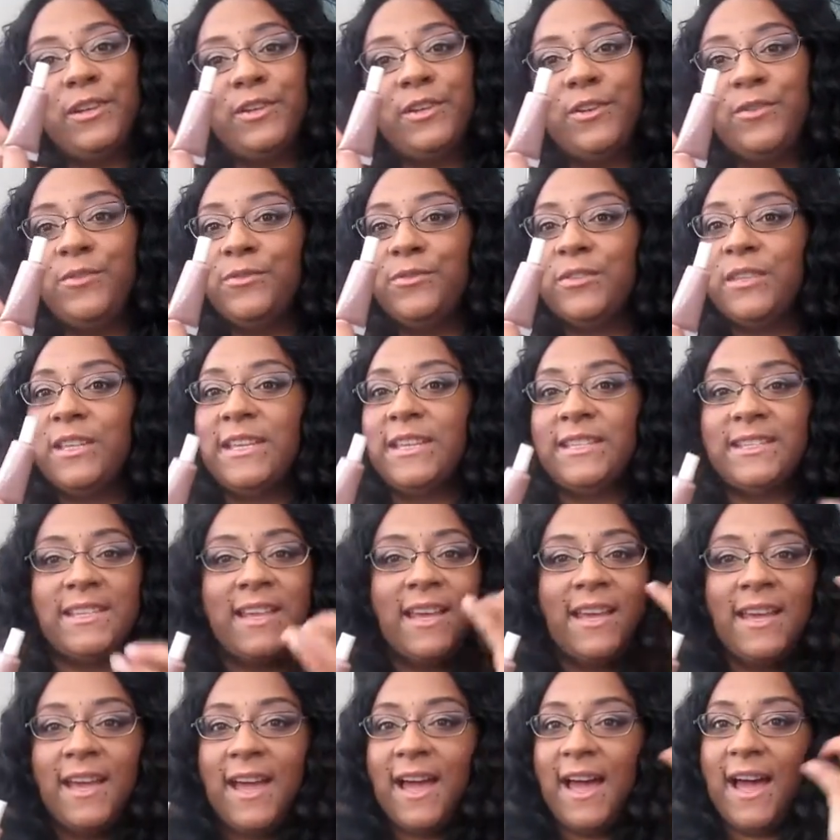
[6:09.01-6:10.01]
use this
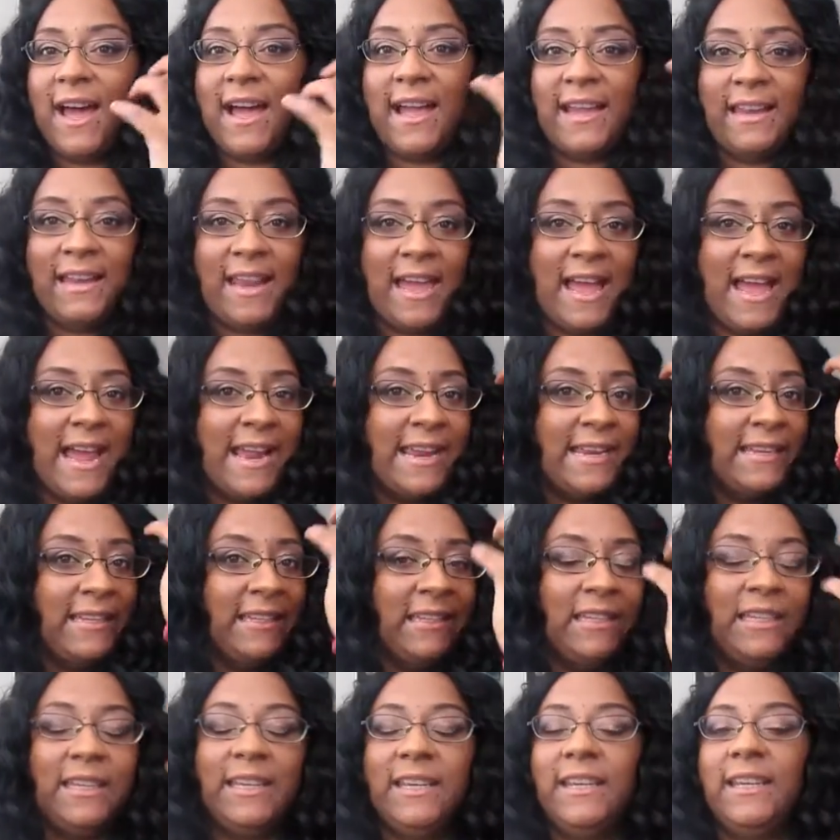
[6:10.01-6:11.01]
highlight,
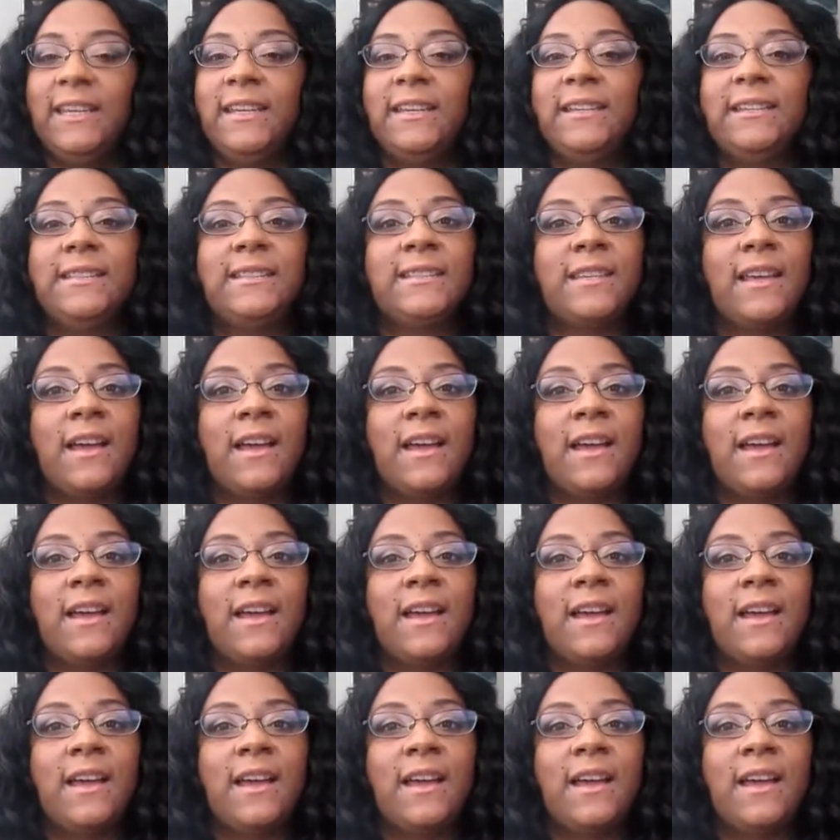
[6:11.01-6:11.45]
lids,